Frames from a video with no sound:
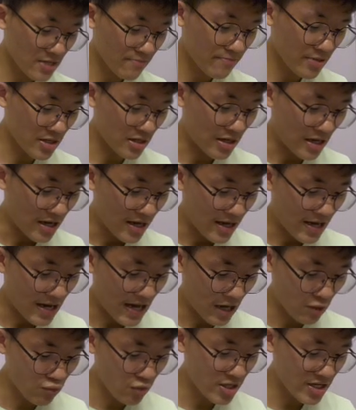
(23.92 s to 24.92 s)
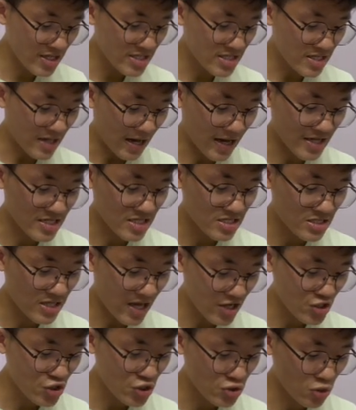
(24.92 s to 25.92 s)
For example, alveolus
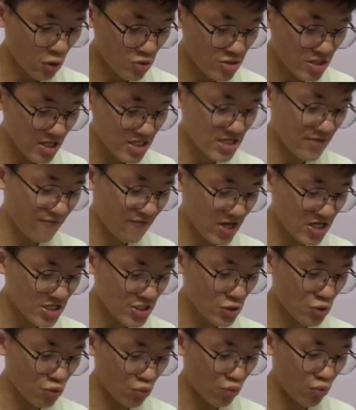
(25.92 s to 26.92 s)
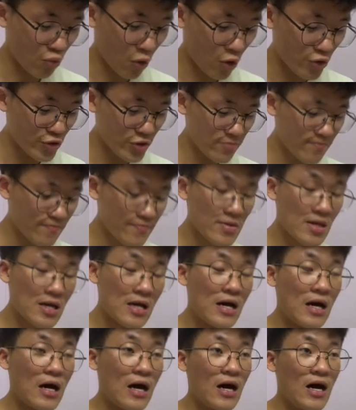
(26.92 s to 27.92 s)
has large total surface to
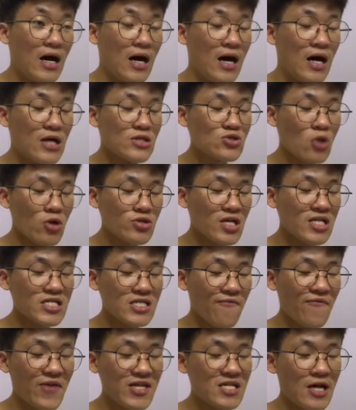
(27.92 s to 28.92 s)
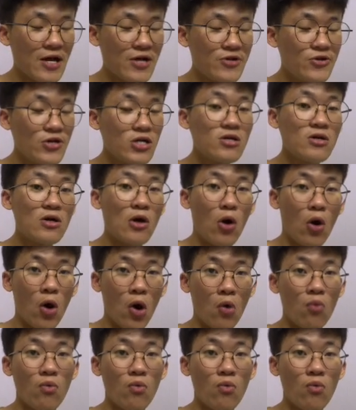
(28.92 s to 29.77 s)
volume total surface area